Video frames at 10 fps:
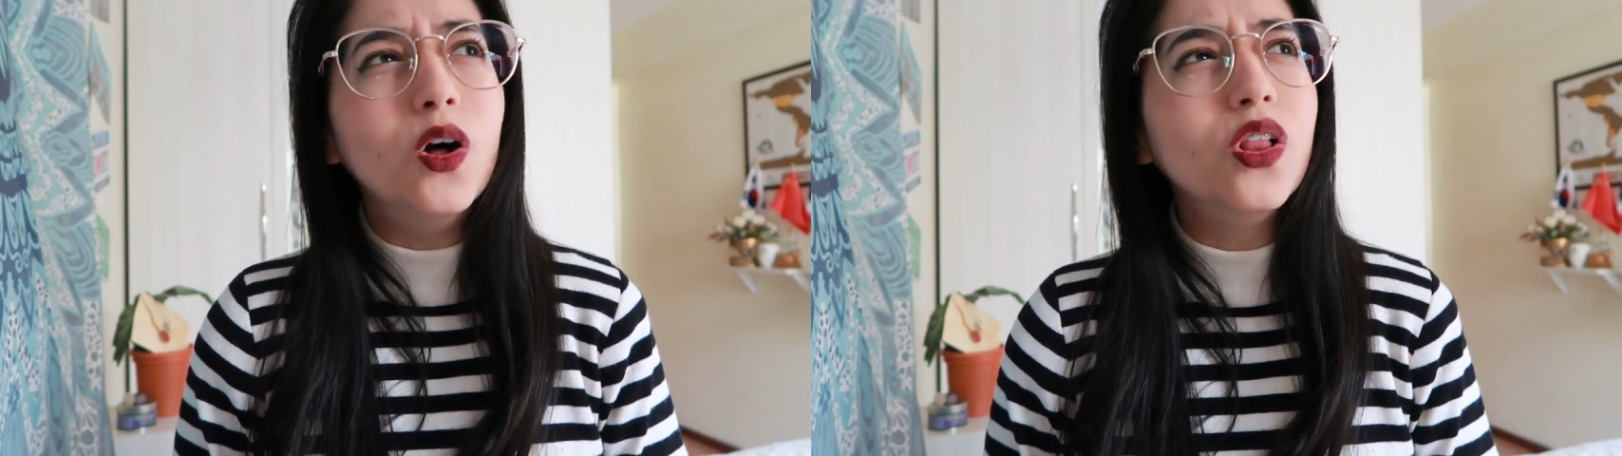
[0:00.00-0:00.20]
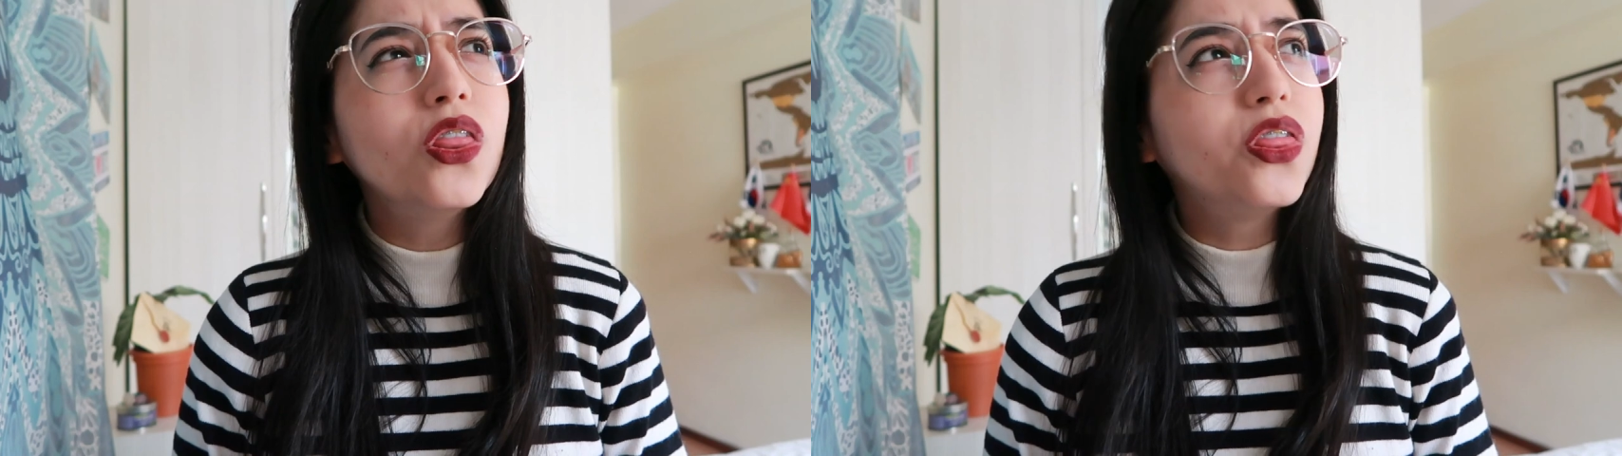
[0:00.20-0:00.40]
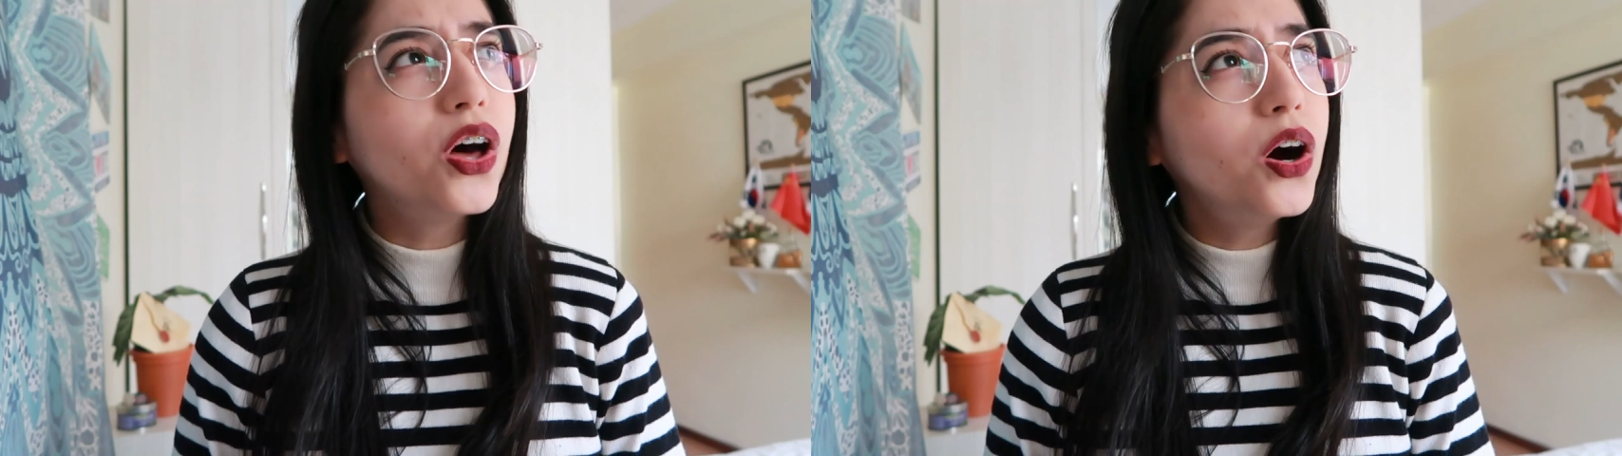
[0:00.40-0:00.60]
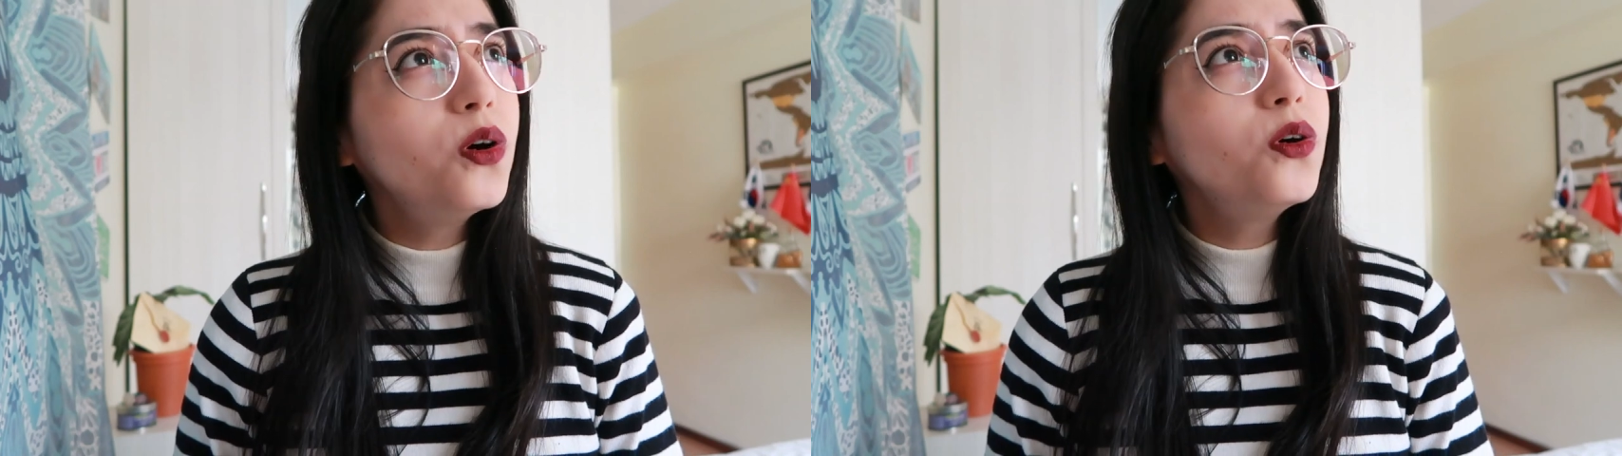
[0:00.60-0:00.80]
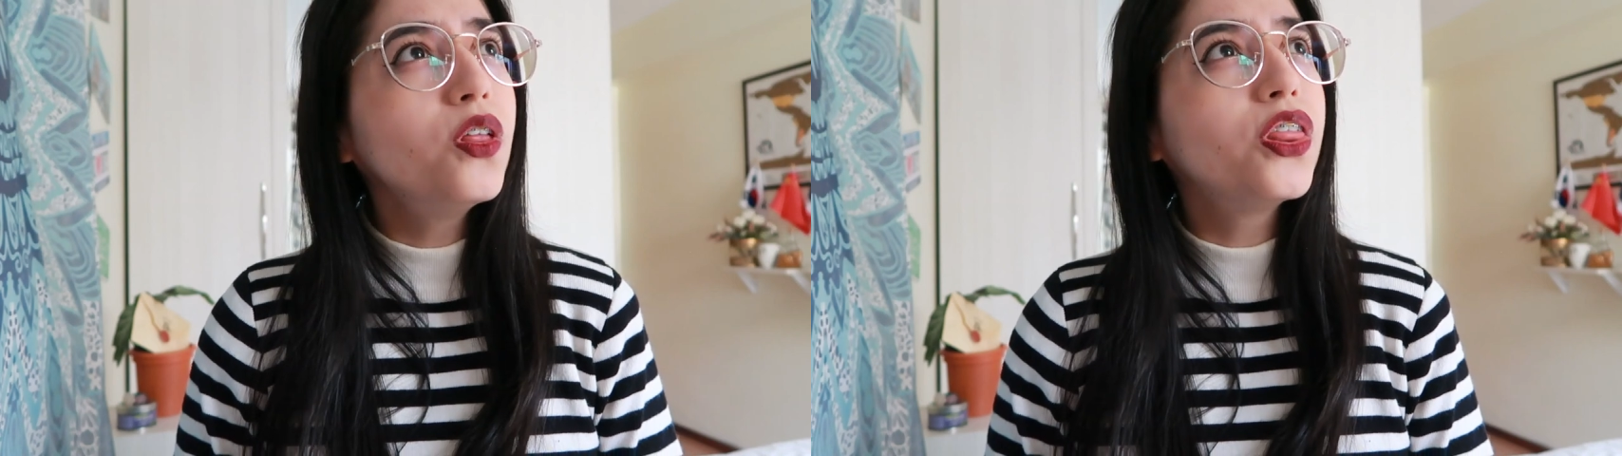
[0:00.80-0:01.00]

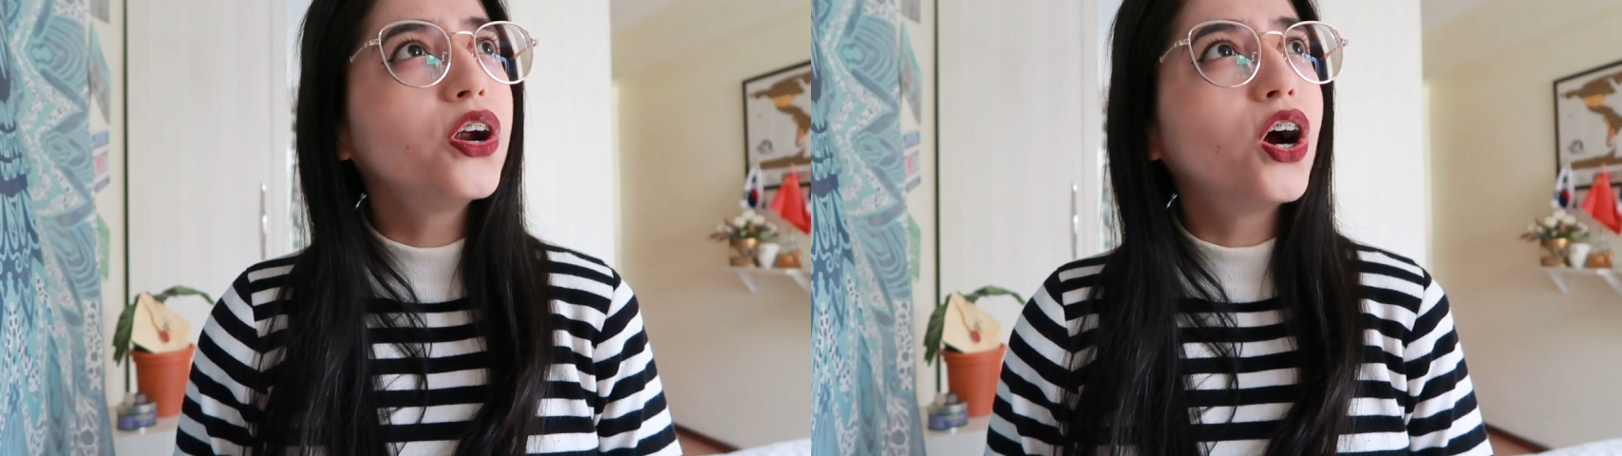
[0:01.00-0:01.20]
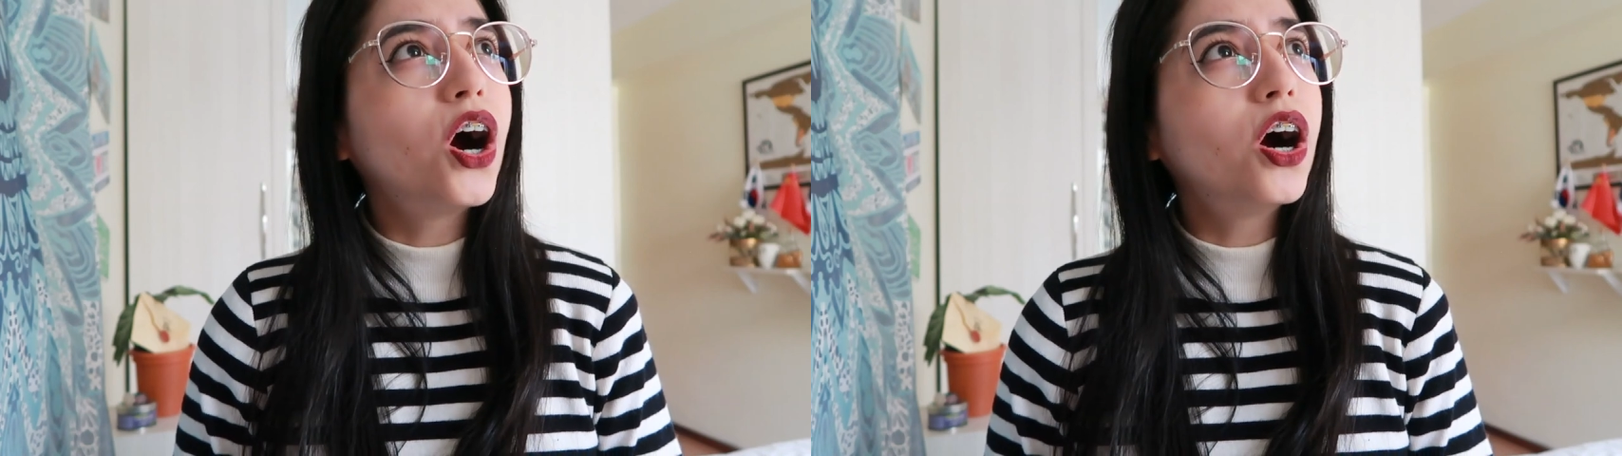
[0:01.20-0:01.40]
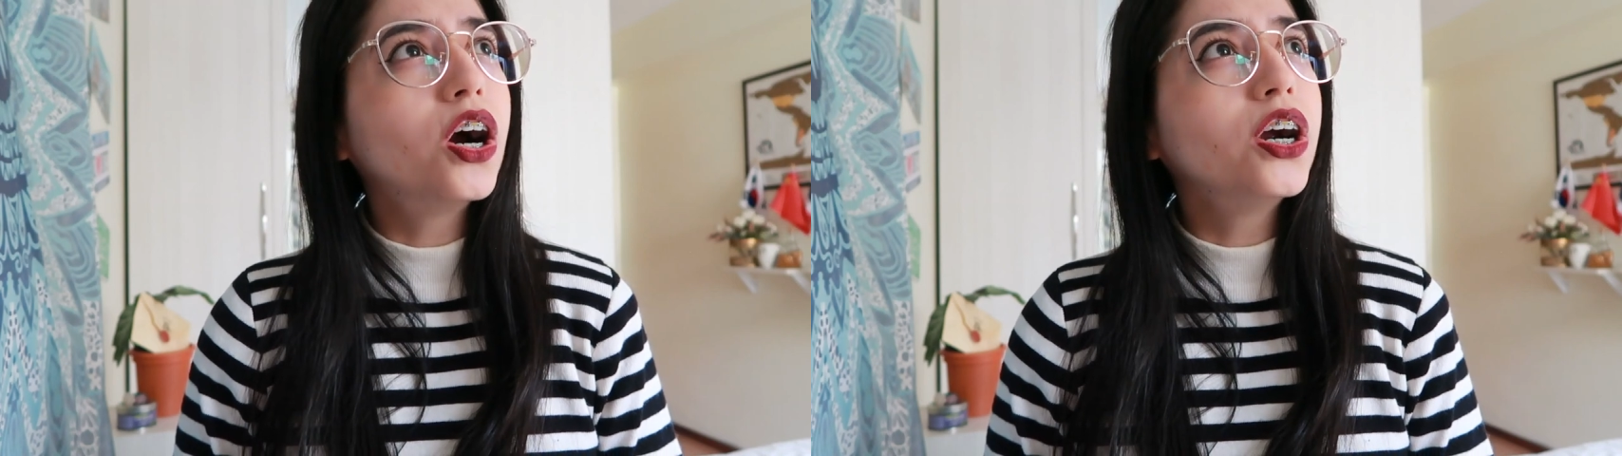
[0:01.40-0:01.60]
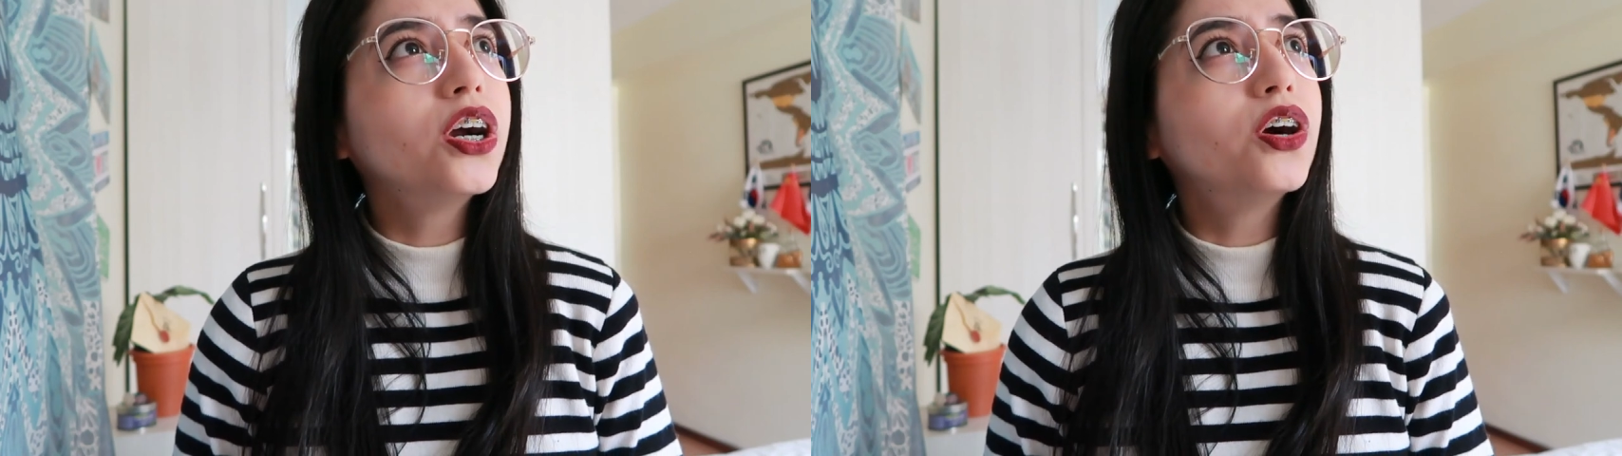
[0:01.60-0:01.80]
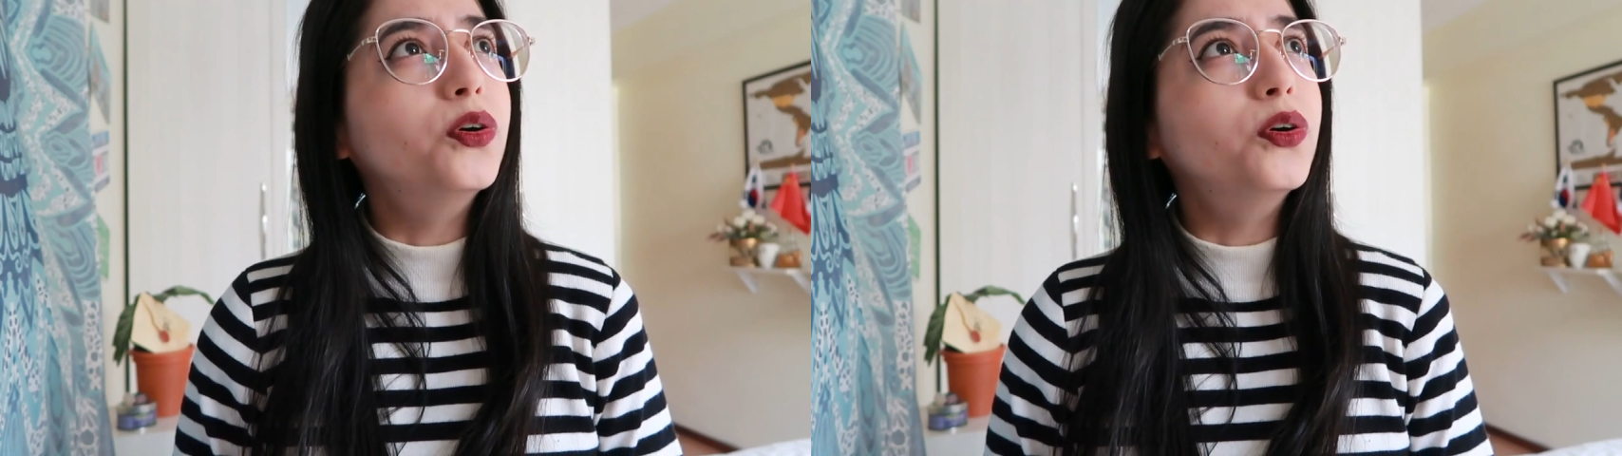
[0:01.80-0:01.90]
although there are